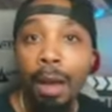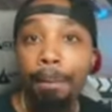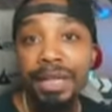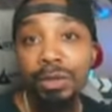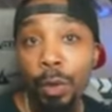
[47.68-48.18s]

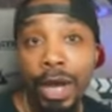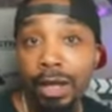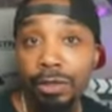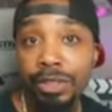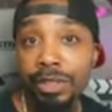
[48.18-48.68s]

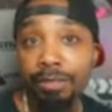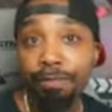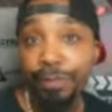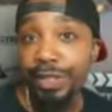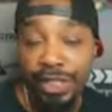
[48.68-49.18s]
Meanwhile,
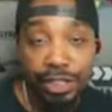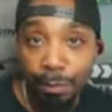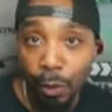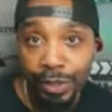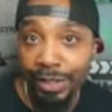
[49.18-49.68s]
Sea
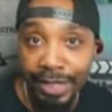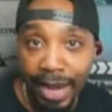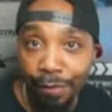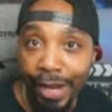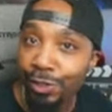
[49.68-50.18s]
Smoke and
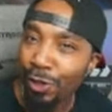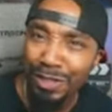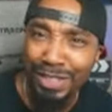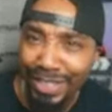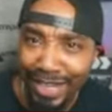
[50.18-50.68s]
Cyrax
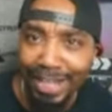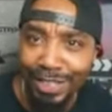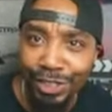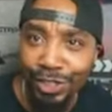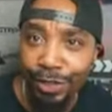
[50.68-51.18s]
started to
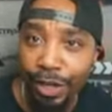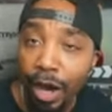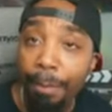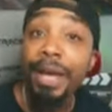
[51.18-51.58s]
size each other up,